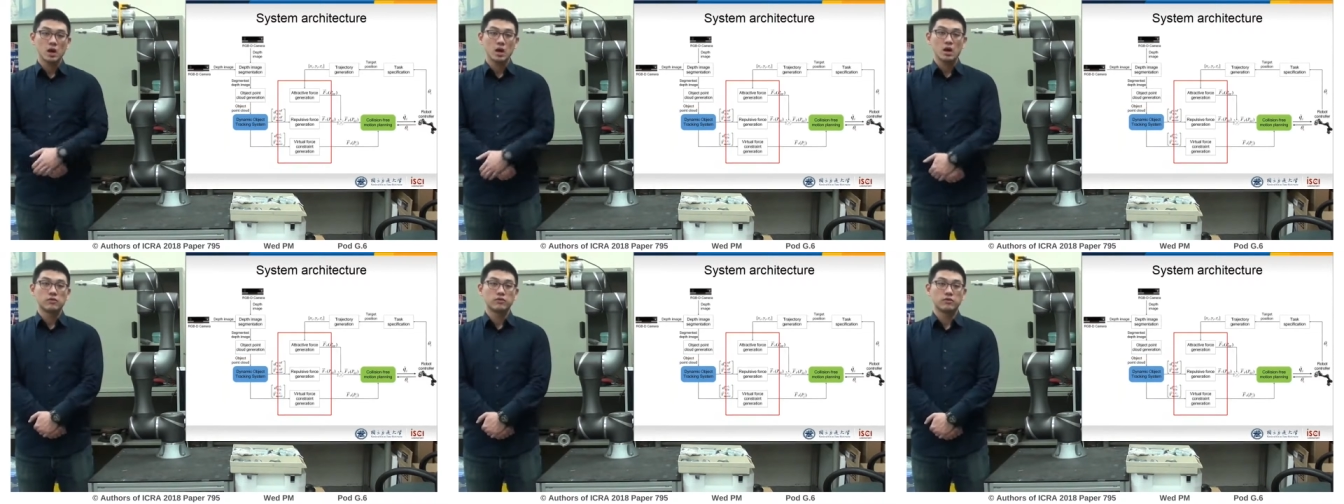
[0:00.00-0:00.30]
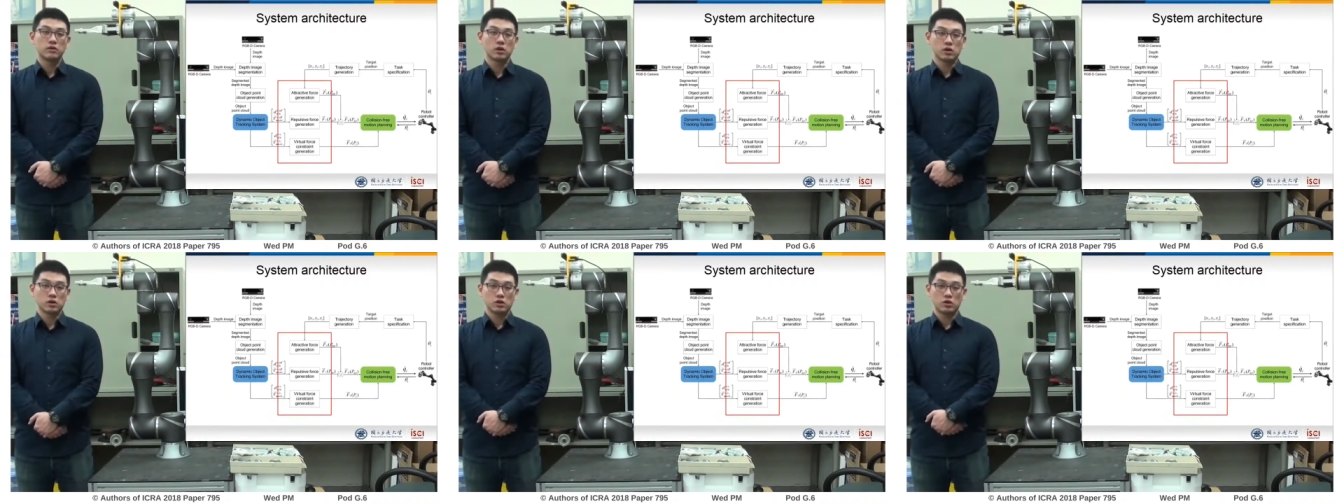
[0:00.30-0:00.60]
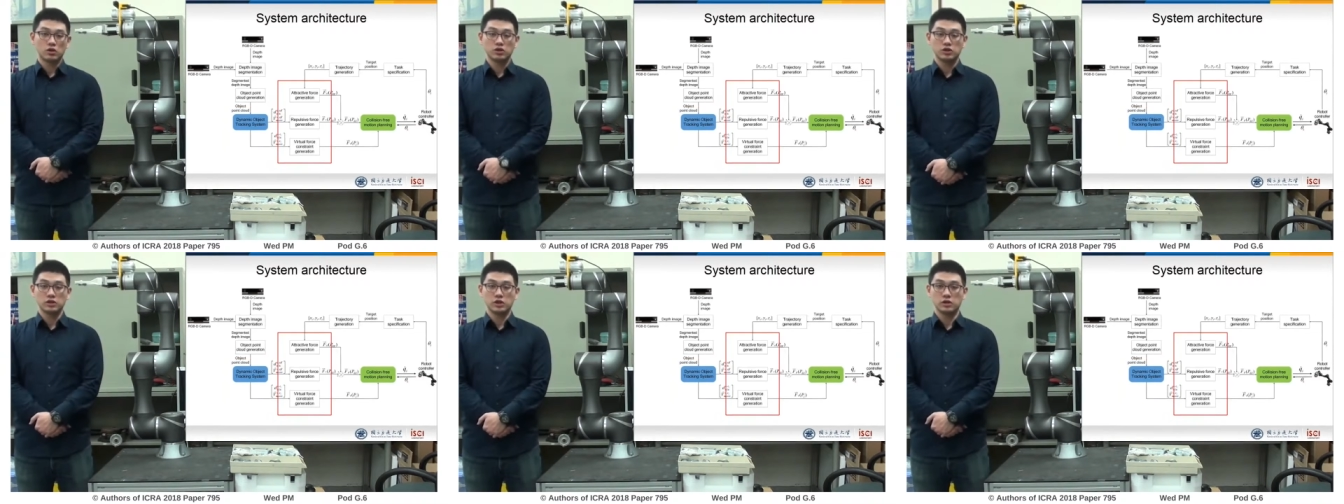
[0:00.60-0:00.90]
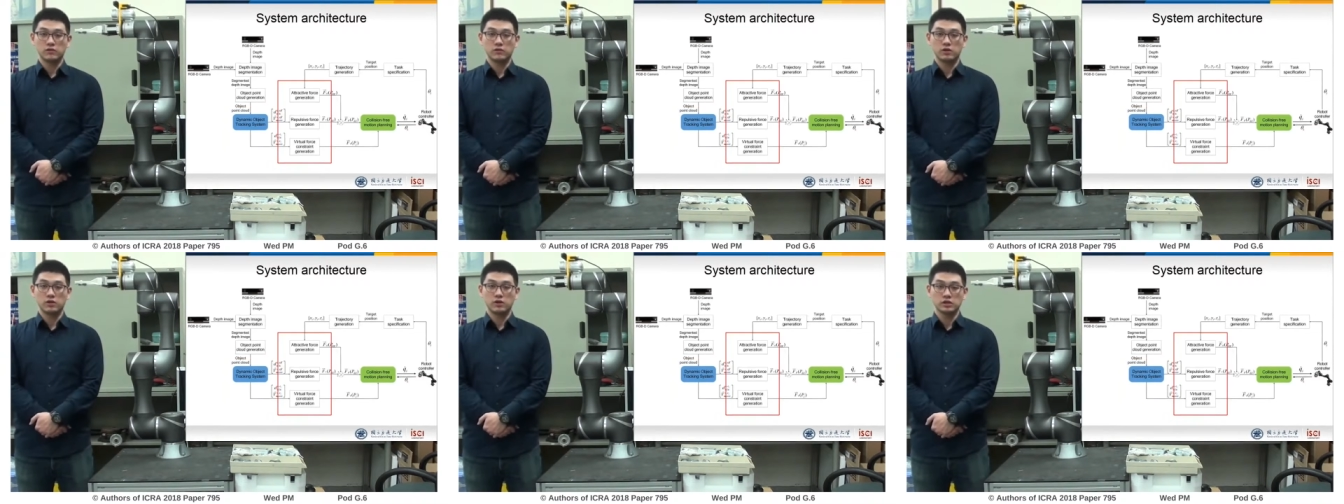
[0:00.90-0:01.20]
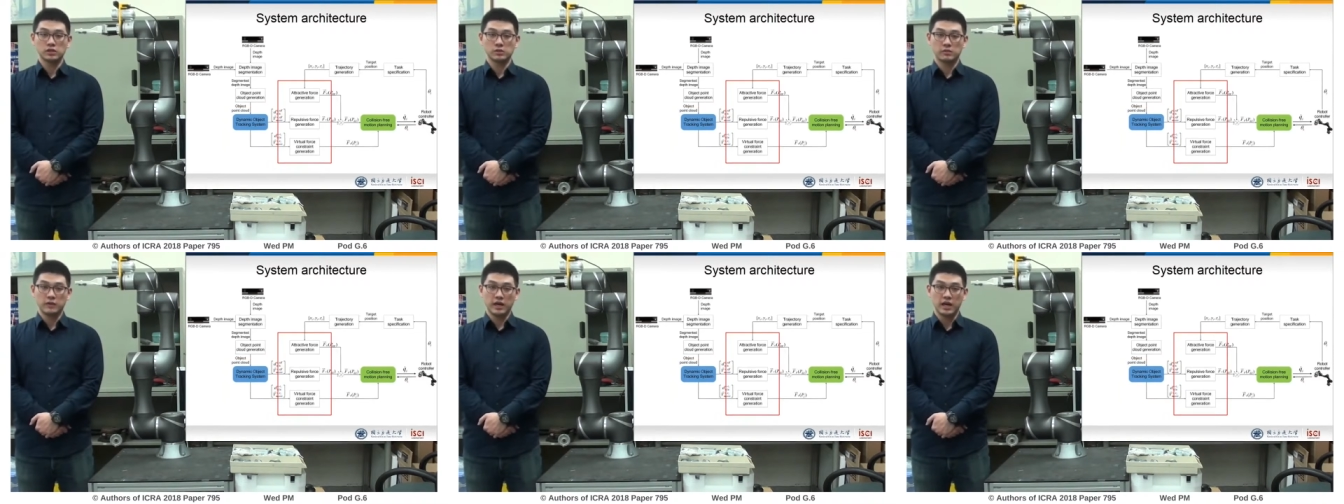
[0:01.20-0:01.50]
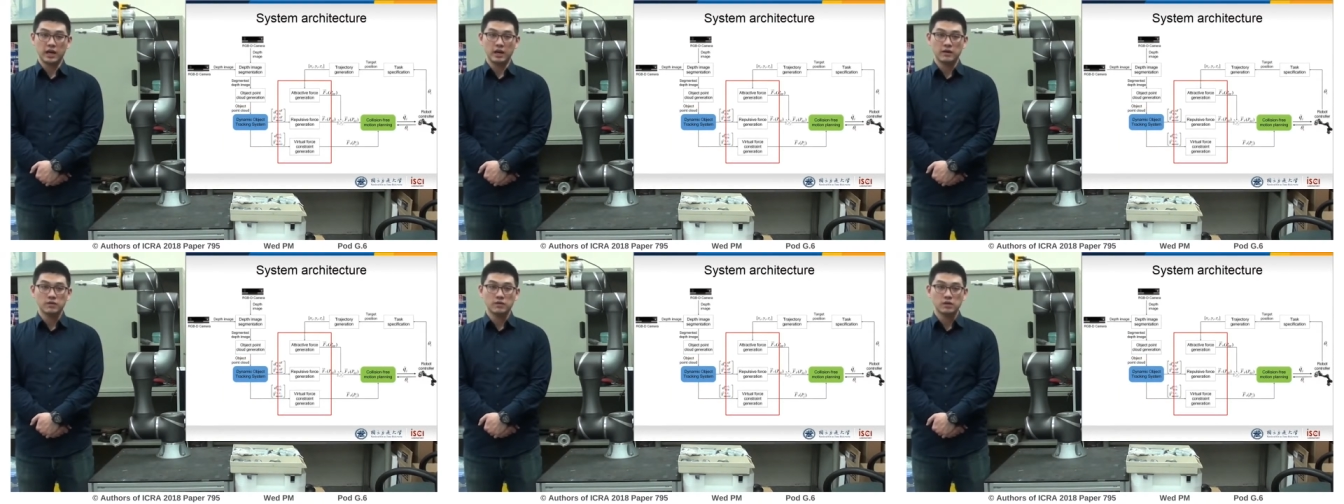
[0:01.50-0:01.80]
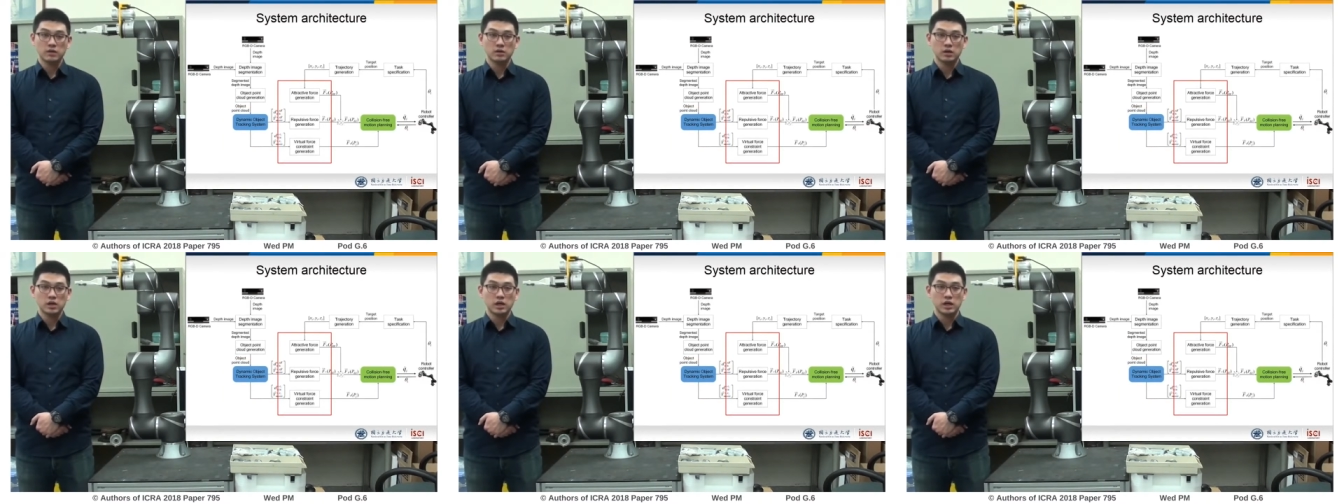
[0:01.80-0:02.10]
For the collision avoidance behavior,